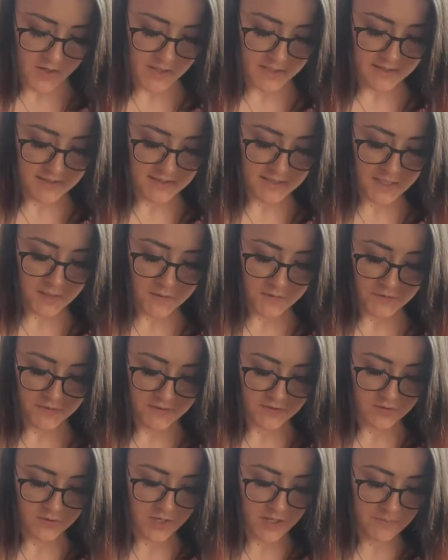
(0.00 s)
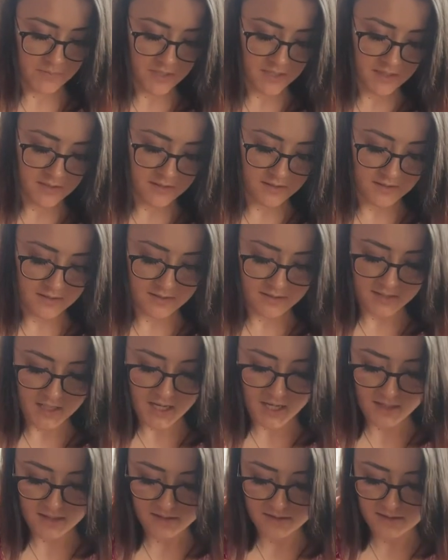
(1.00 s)
Self-striping
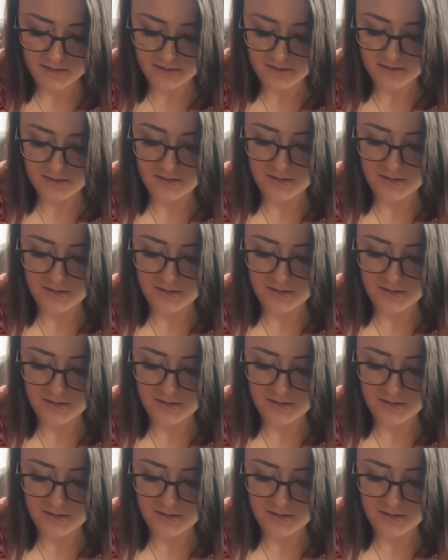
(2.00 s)
socks,